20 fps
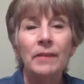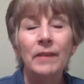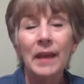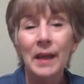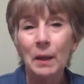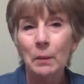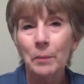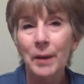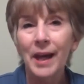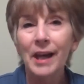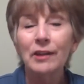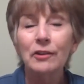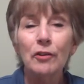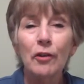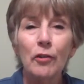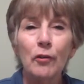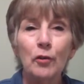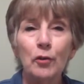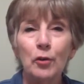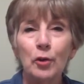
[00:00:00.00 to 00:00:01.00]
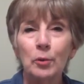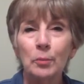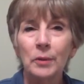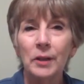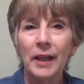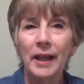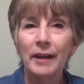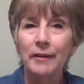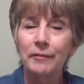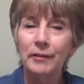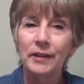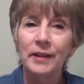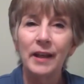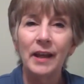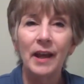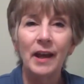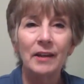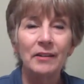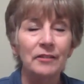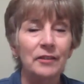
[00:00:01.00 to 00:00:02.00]
They get back to their normal
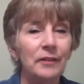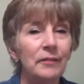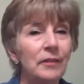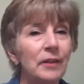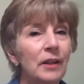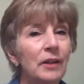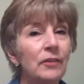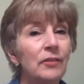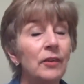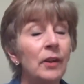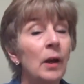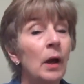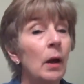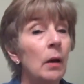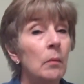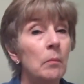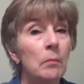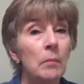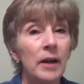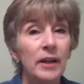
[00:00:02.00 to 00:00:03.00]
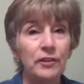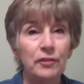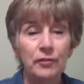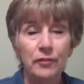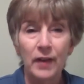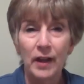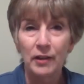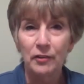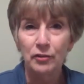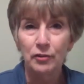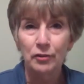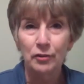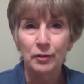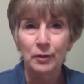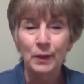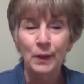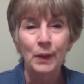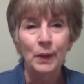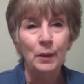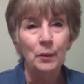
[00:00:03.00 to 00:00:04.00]
everyday activities much faster
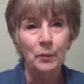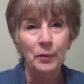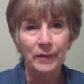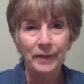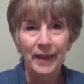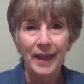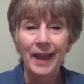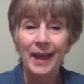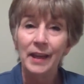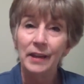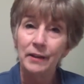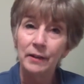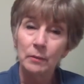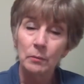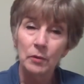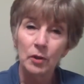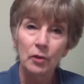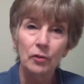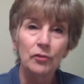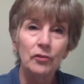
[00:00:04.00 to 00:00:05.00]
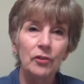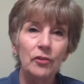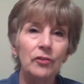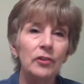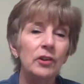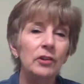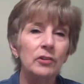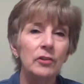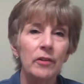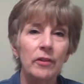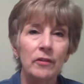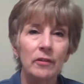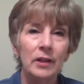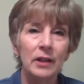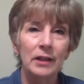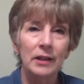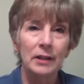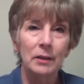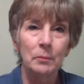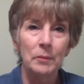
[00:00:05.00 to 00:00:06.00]
when they add hypnosis into their
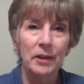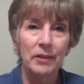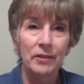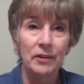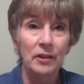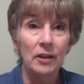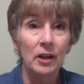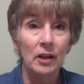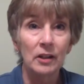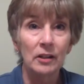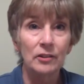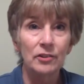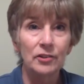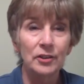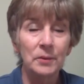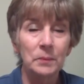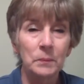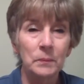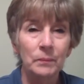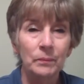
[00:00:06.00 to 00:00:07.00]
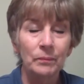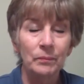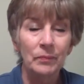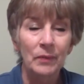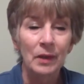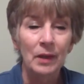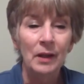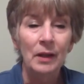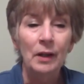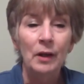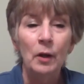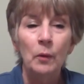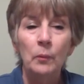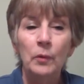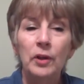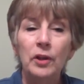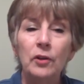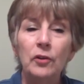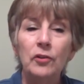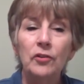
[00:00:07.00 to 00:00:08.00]
healing methodology.
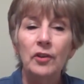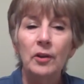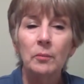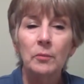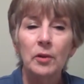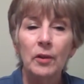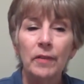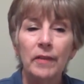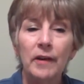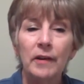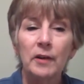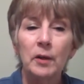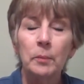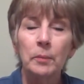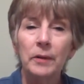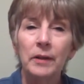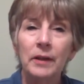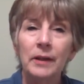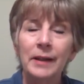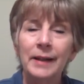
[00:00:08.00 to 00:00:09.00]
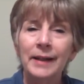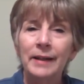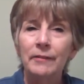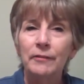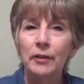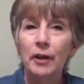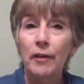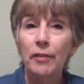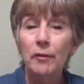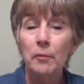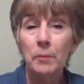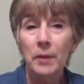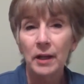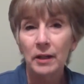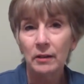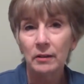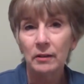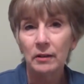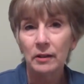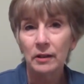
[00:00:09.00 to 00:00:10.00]
We use hypnotherapy for other
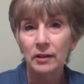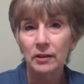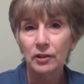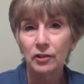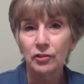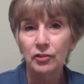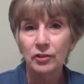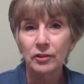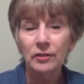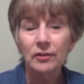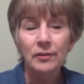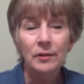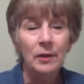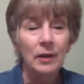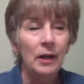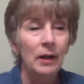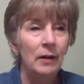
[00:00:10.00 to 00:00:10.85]
medical conditions.